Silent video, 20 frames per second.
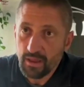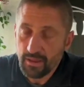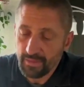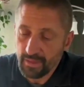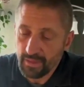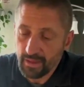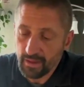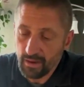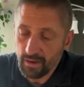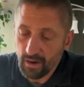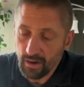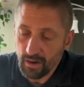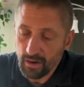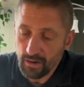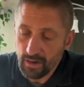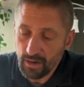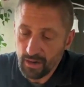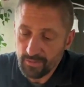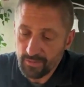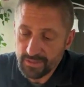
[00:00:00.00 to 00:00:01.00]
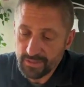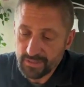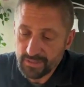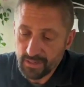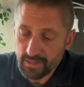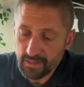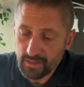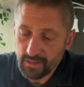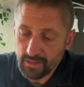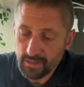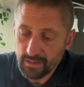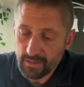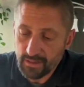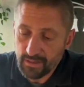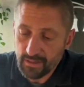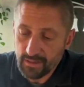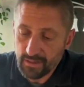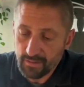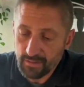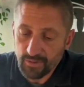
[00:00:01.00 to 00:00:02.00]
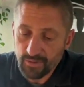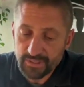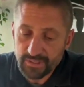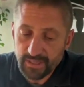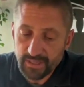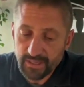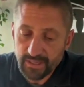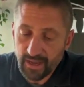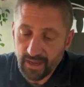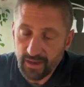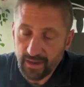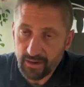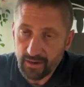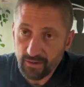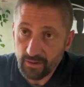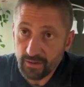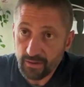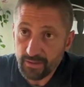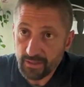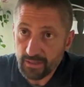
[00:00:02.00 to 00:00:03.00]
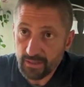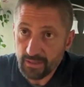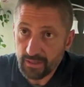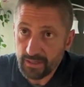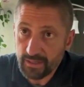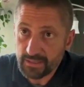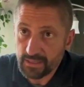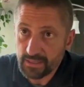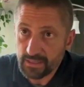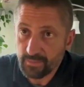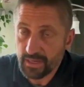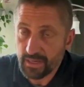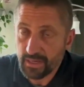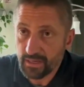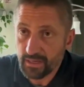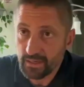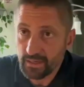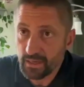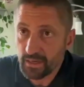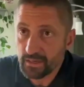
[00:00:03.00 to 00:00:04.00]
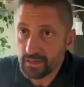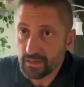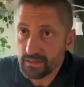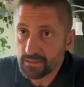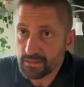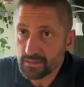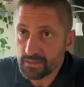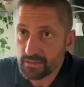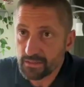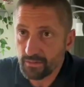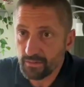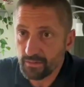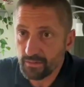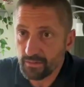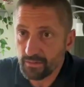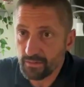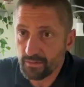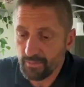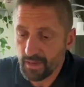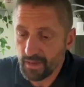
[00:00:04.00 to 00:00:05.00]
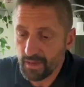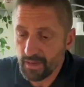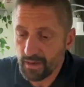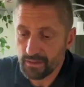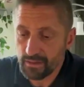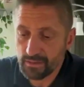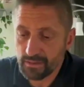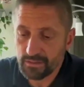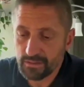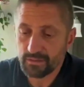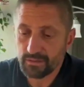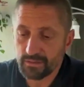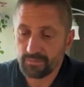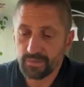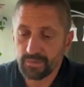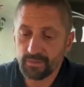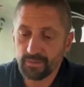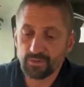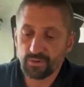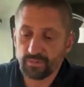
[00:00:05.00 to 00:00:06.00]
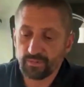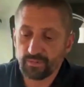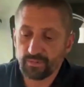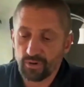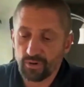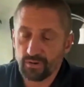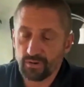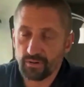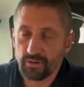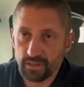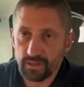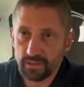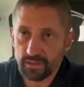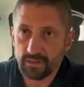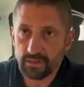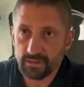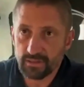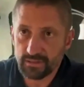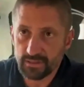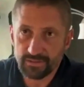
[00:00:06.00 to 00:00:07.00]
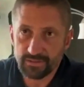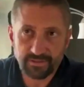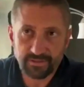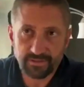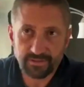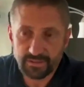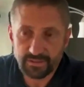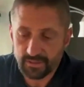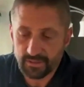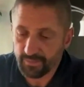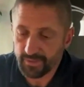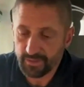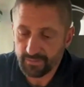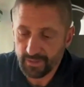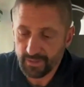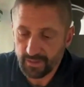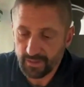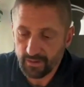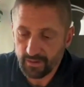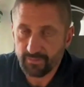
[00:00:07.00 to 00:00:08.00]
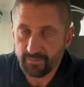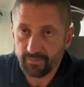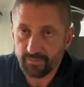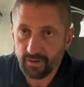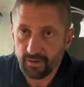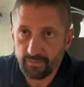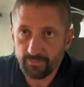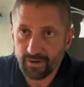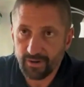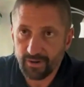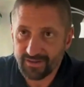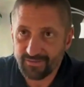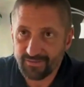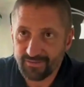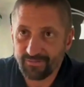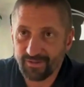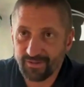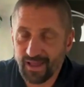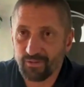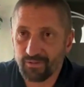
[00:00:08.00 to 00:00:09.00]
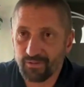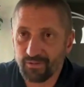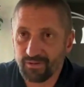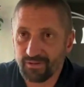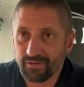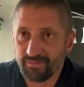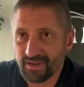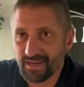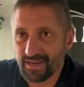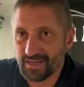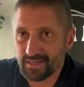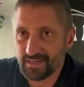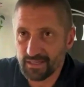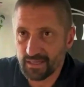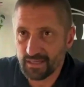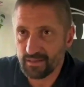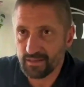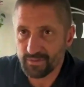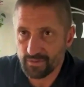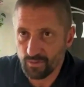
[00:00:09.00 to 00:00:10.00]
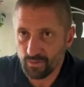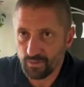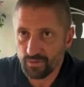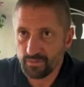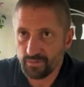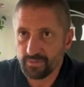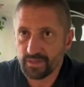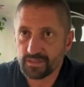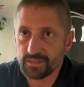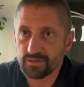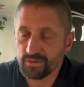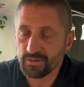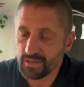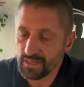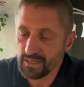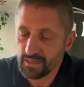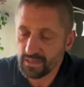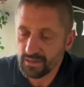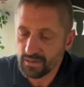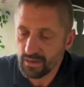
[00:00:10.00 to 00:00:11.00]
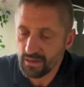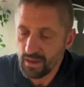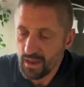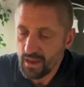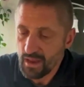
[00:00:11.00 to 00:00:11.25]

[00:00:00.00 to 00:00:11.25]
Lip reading: They are, I would say, most likely higher on the glycemic index, so they may be absorbed more quickly because it's just simply like a rice flour, very easily absorbed as you eat it.